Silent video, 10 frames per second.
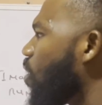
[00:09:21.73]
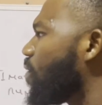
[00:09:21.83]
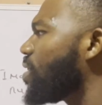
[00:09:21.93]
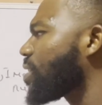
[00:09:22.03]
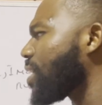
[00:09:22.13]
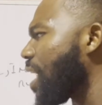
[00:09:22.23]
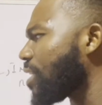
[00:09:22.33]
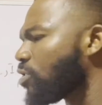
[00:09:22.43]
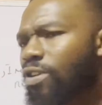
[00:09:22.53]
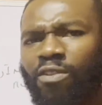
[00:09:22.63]
of this
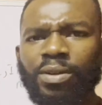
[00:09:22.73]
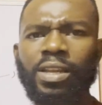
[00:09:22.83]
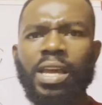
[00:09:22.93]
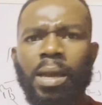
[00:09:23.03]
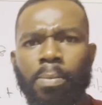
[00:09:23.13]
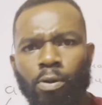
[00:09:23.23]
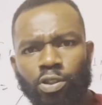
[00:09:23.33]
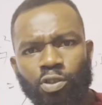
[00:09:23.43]
class, you have been able